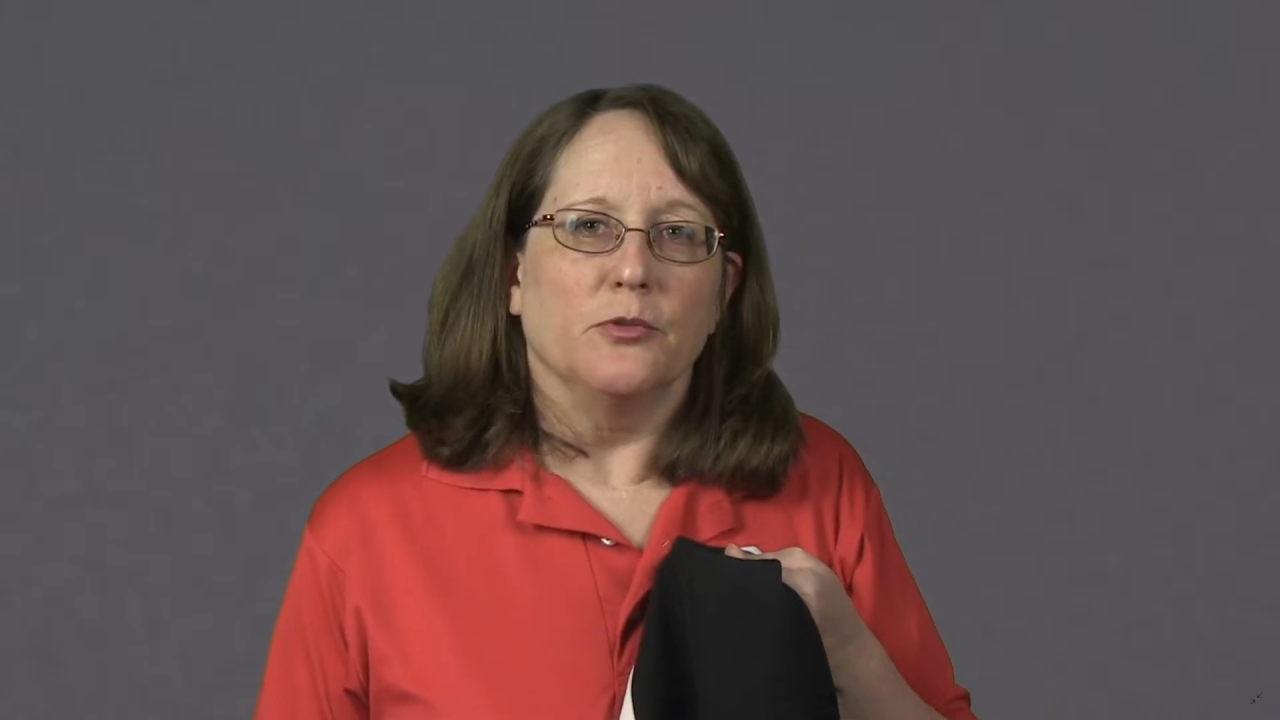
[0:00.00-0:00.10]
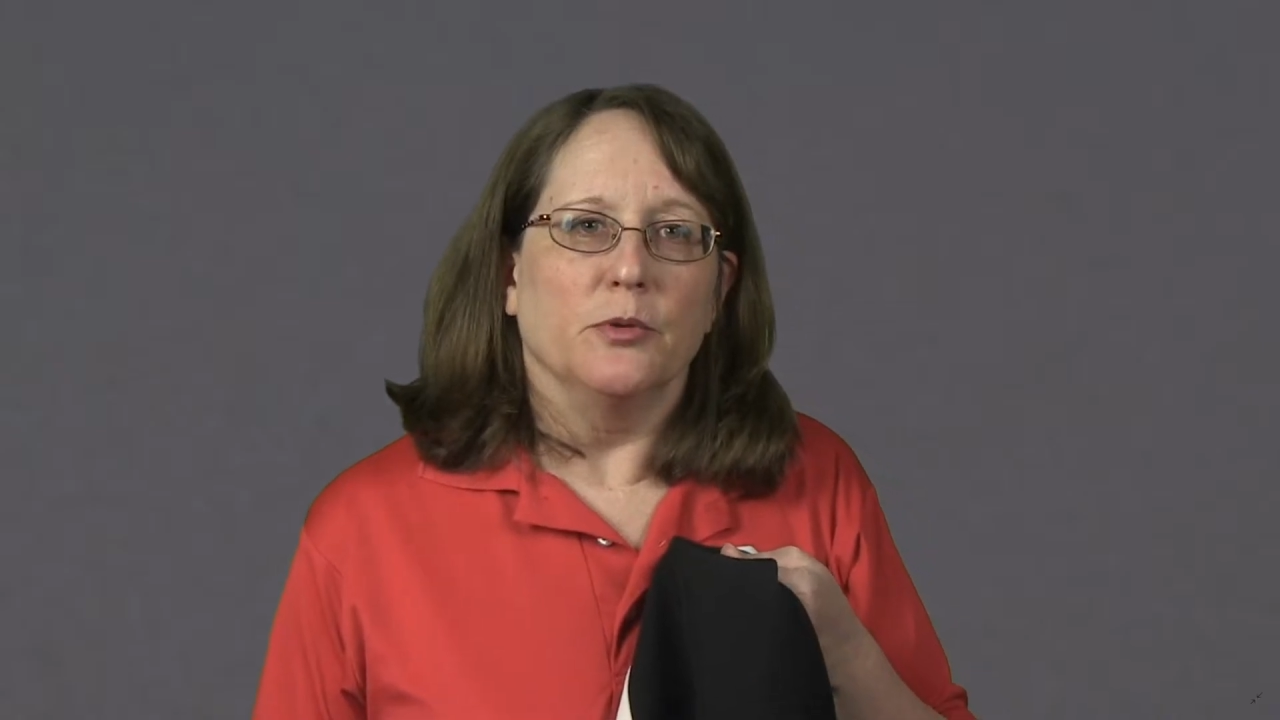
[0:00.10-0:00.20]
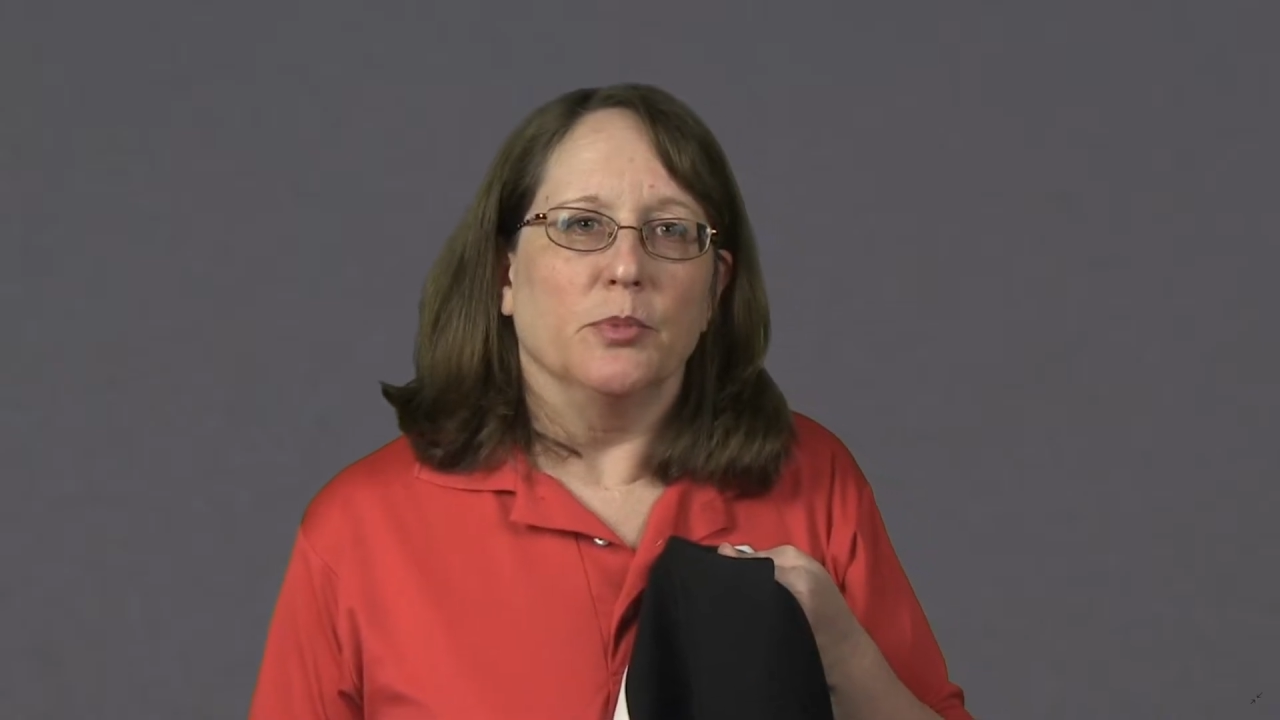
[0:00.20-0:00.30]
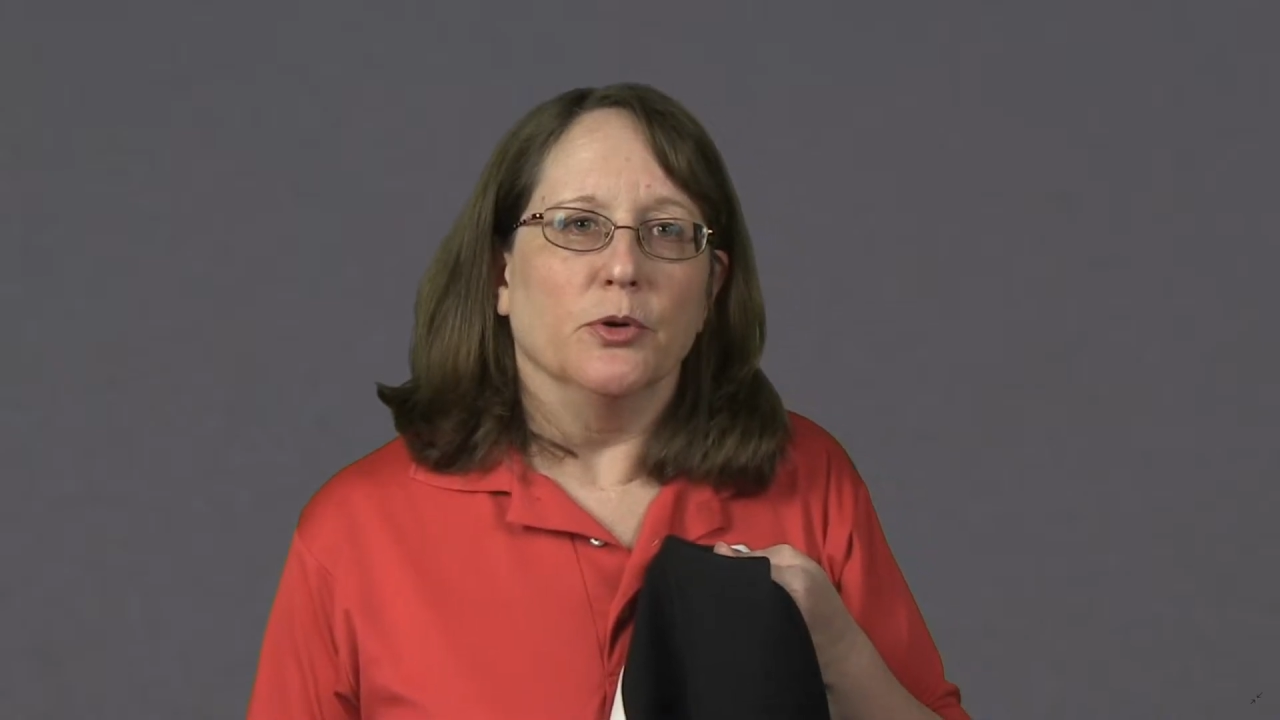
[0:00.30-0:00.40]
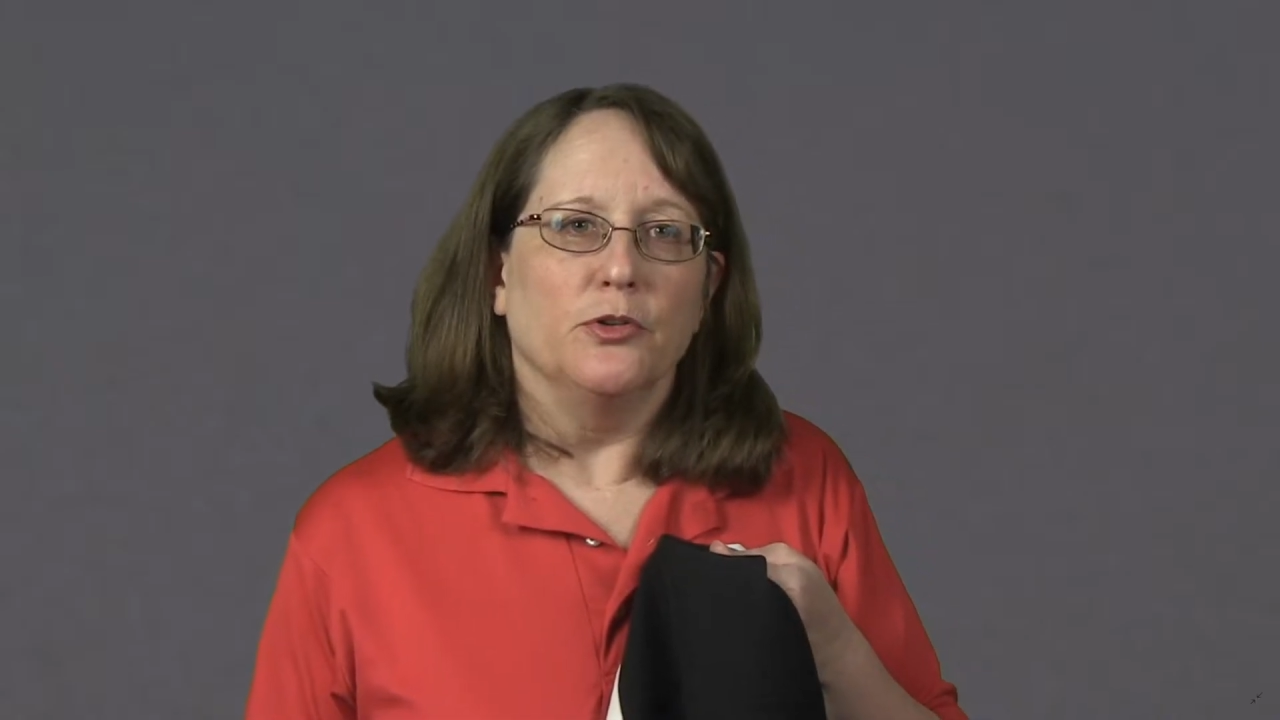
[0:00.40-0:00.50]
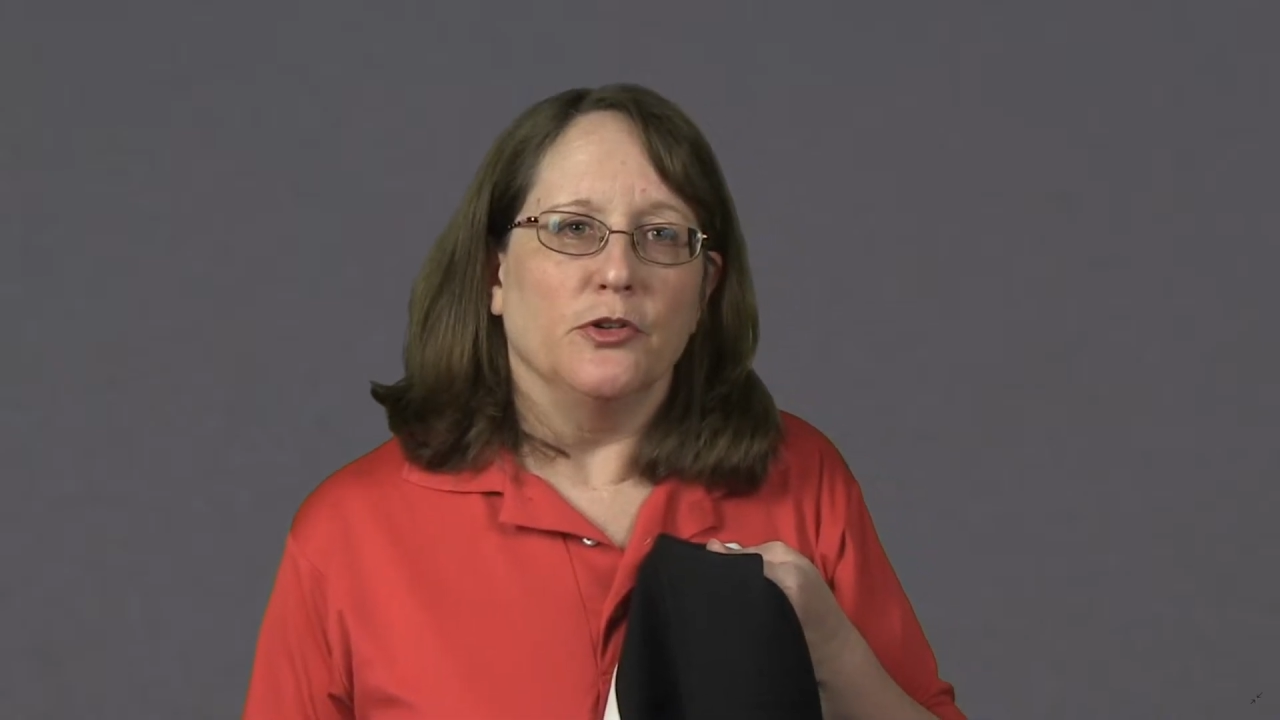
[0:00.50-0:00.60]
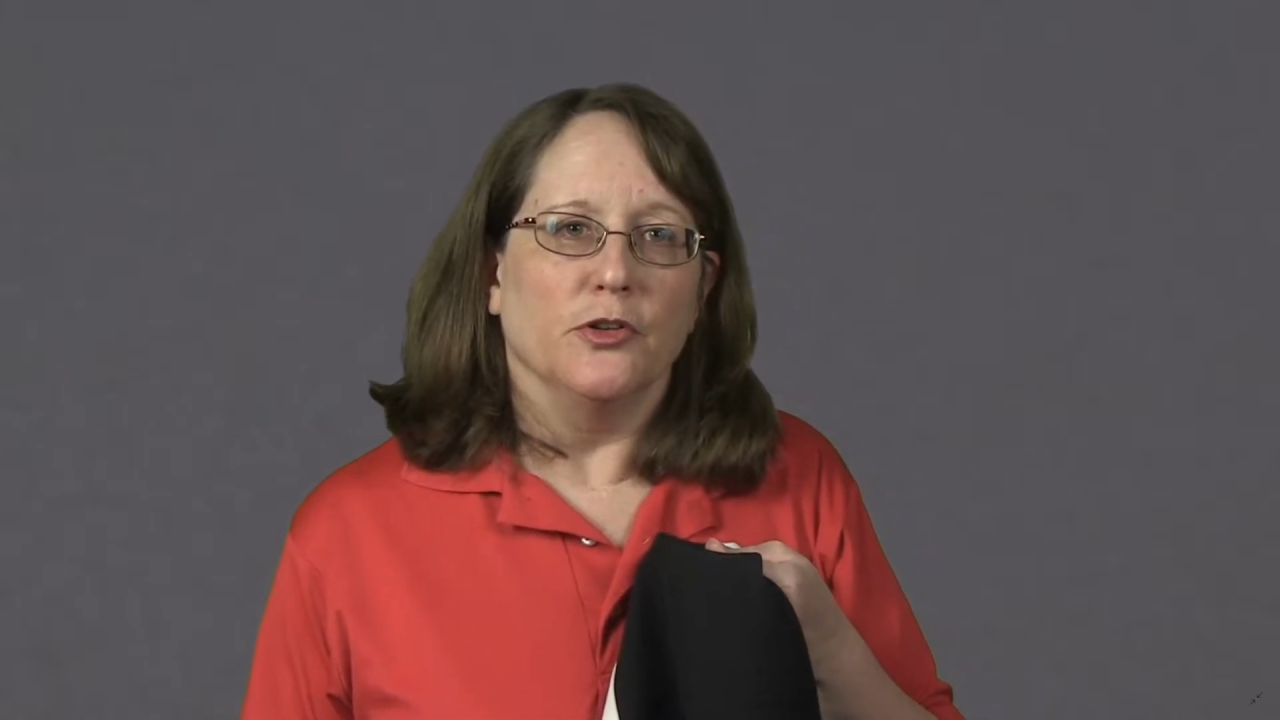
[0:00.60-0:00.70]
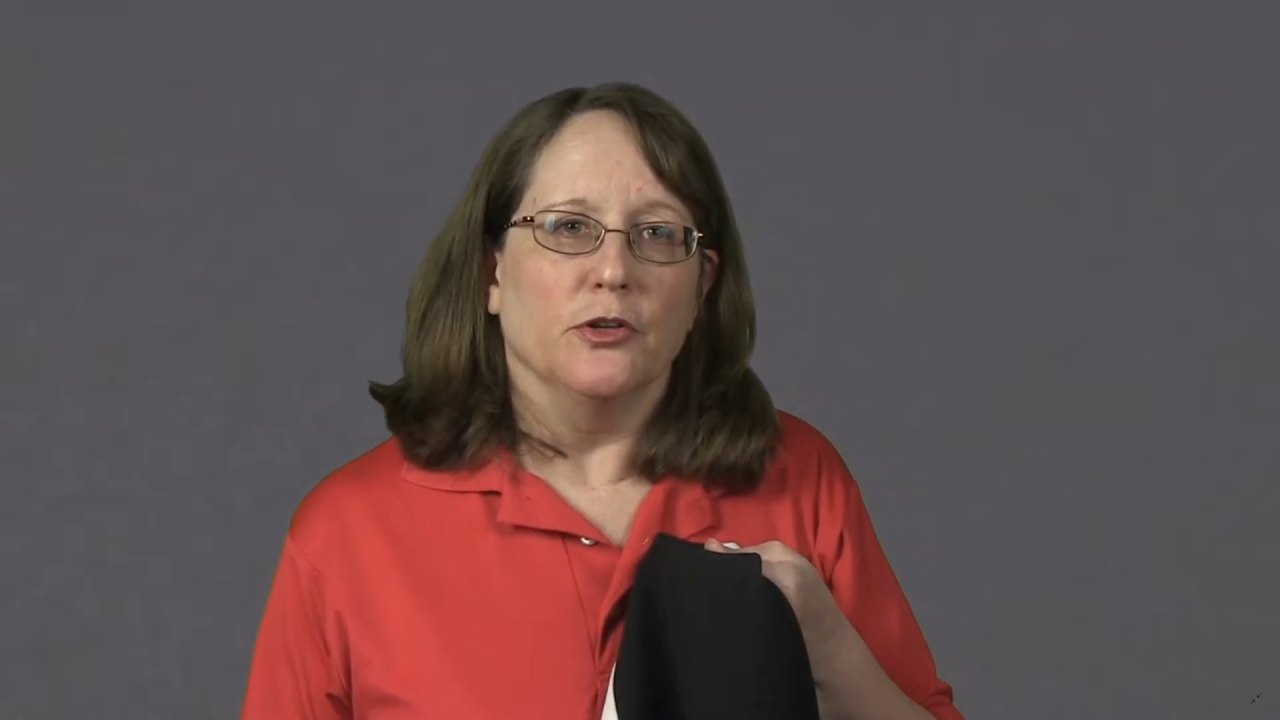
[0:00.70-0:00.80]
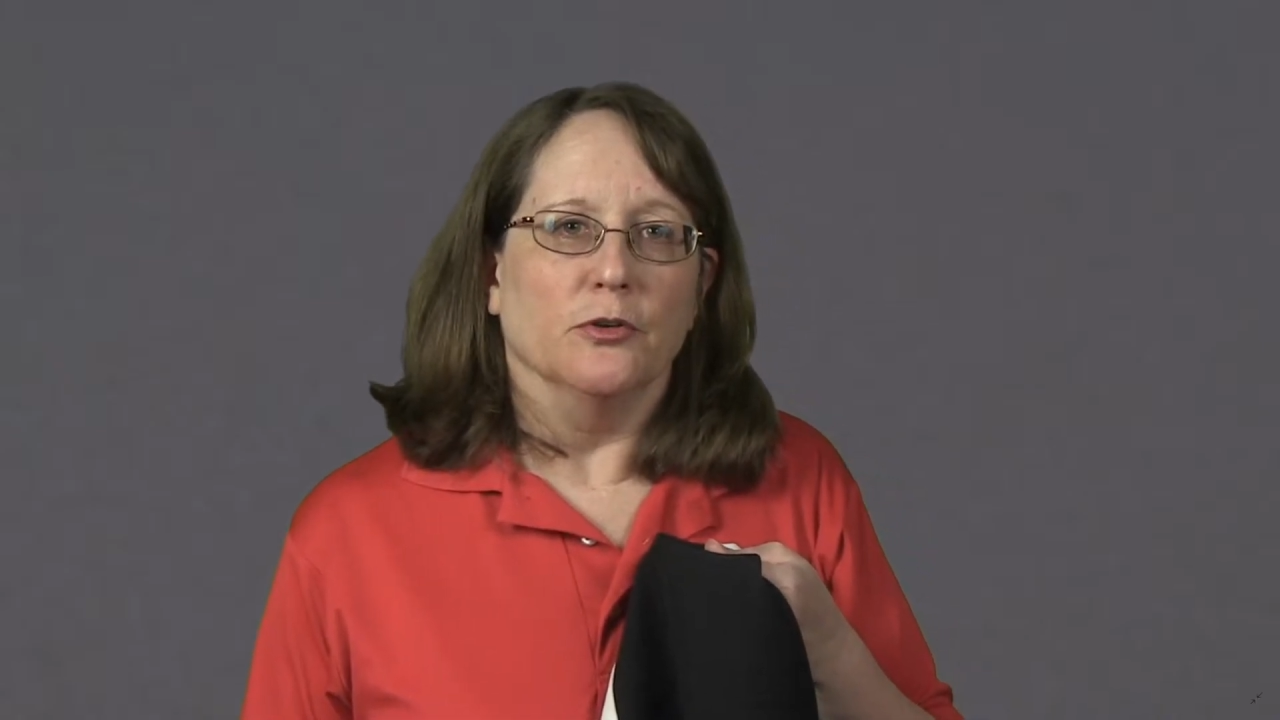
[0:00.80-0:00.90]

when purchasing